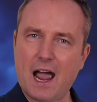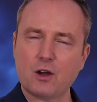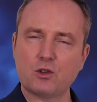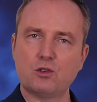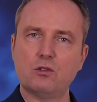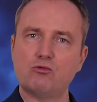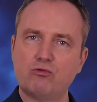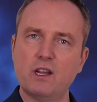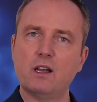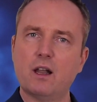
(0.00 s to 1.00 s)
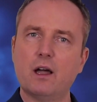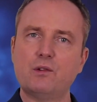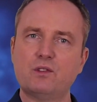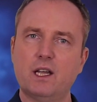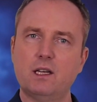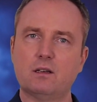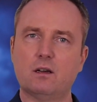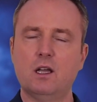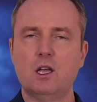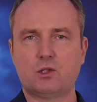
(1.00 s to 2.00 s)
actual real life
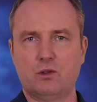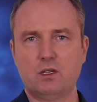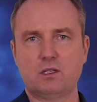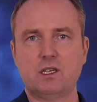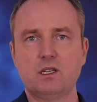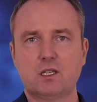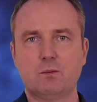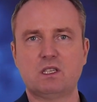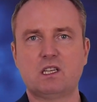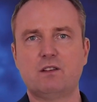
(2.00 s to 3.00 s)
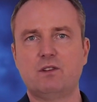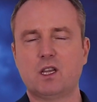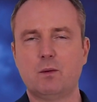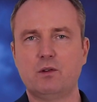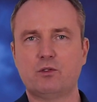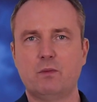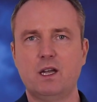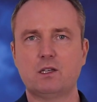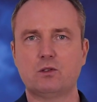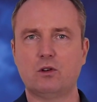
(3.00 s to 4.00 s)
data. So this system is giving them
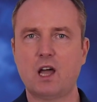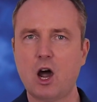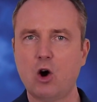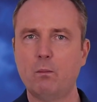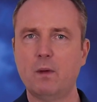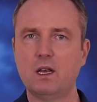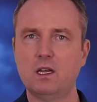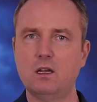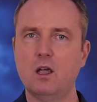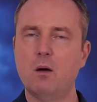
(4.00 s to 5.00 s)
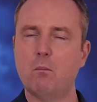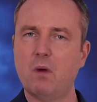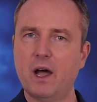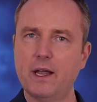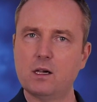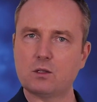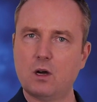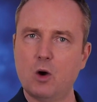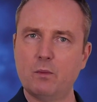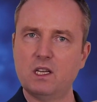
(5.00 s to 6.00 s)
information on how many miles or
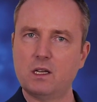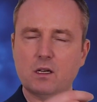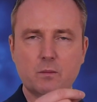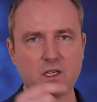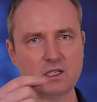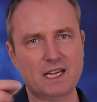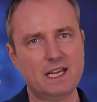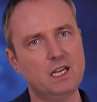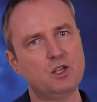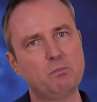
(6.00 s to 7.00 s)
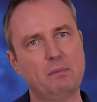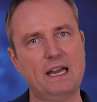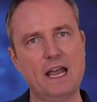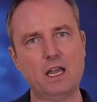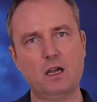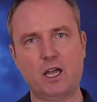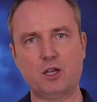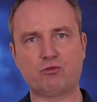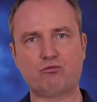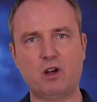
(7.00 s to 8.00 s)
how many kilometers each player
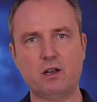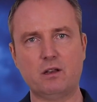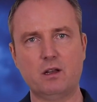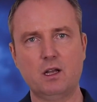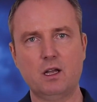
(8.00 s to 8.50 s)
has run.